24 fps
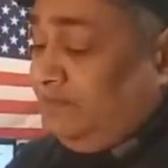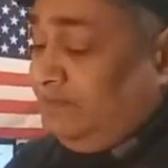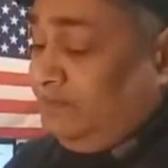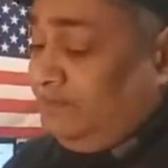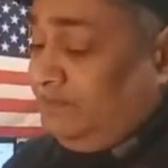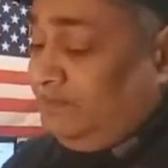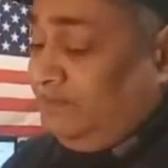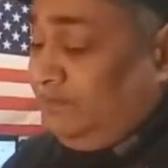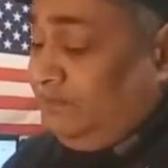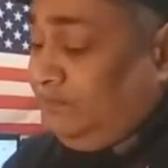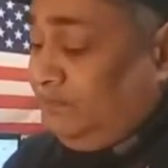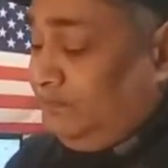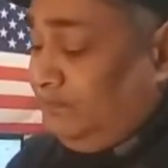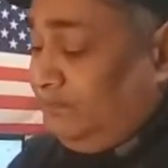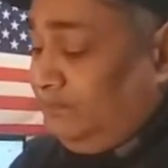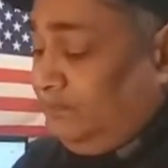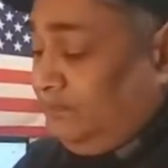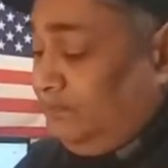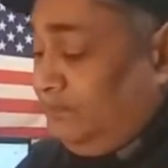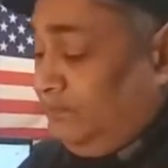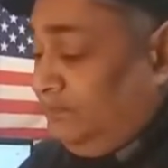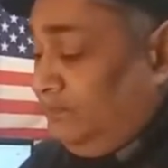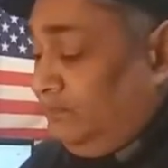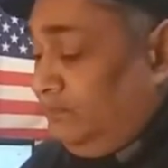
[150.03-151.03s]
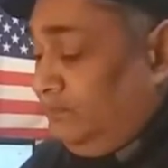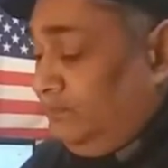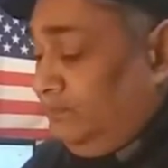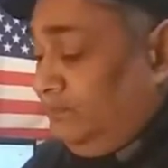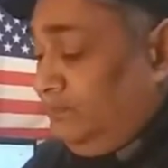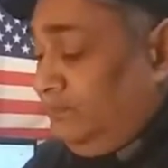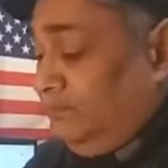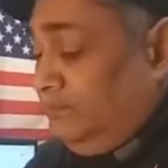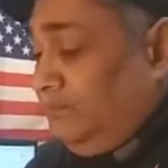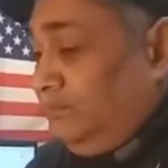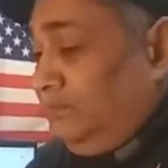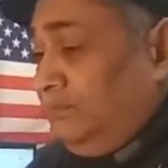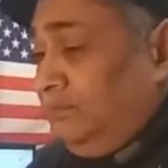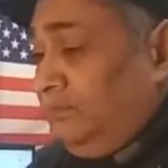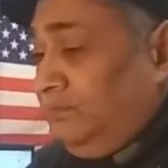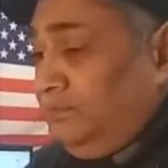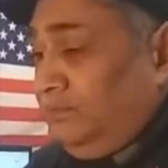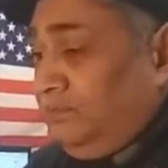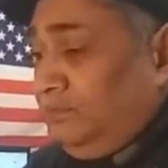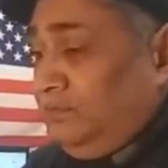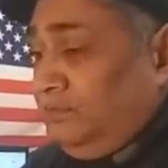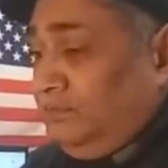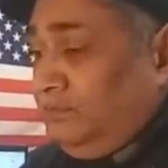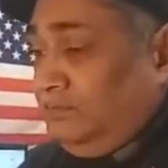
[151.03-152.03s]

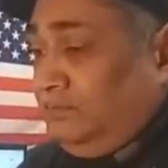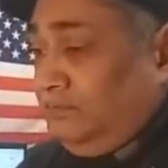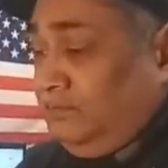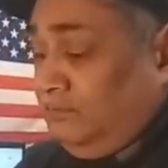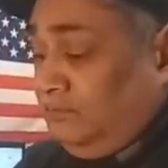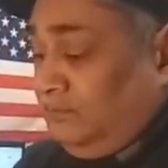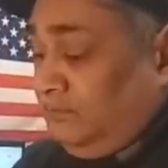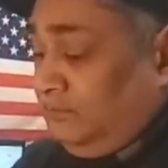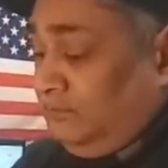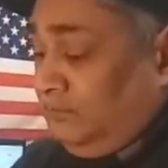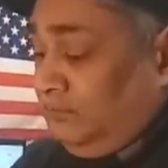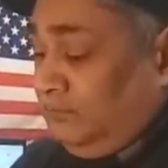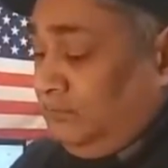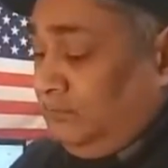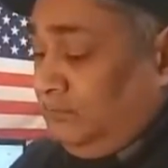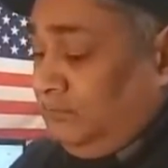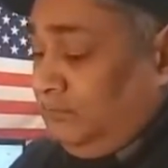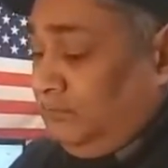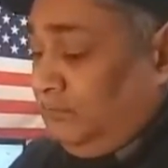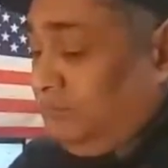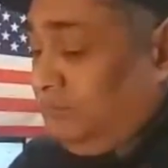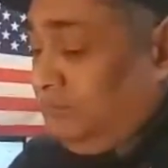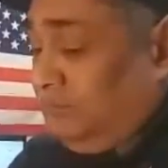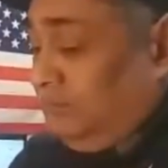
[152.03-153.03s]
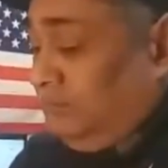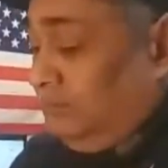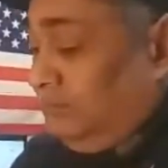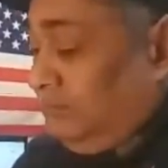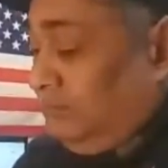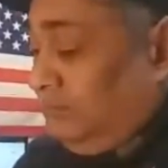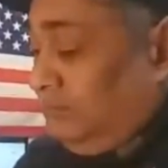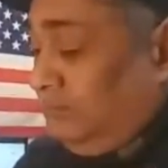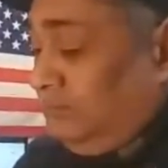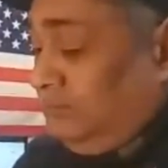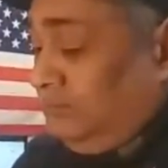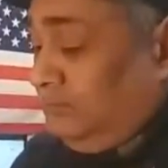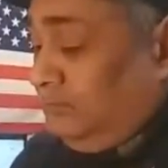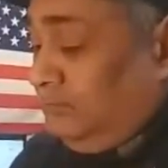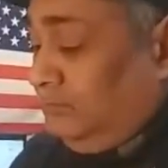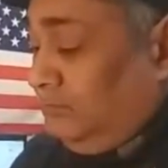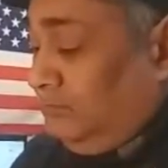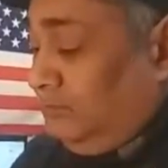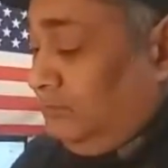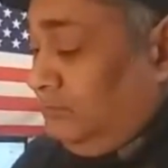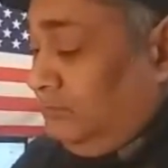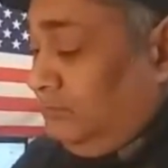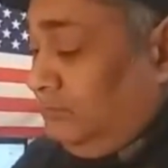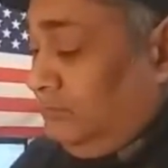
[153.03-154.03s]

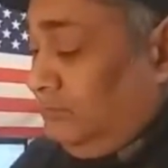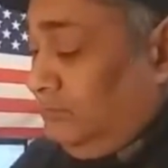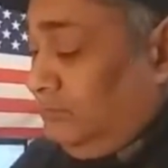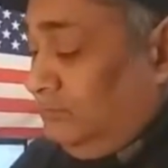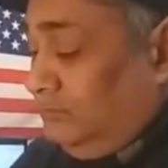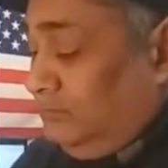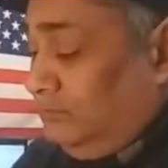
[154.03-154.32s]
(silence)